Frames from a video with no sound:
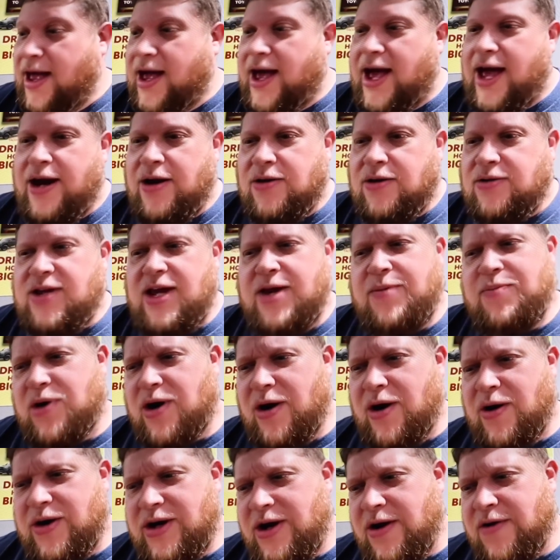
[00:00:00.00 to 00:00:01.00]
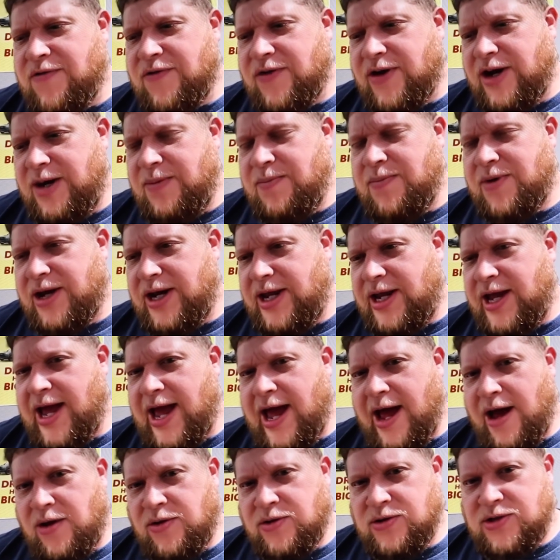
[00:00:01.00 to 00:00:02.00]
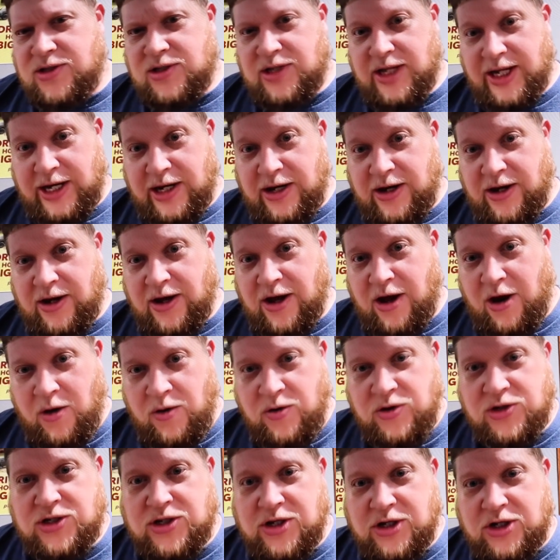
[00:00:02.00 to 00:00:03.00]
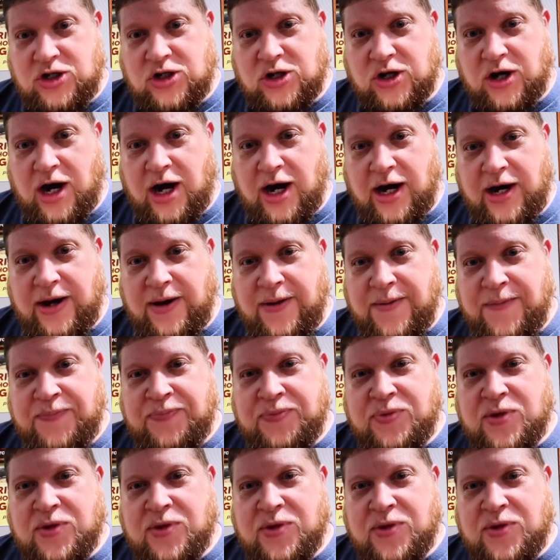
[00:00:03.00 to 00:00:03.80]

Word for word: I don't take priority over anybody else that owns the truck,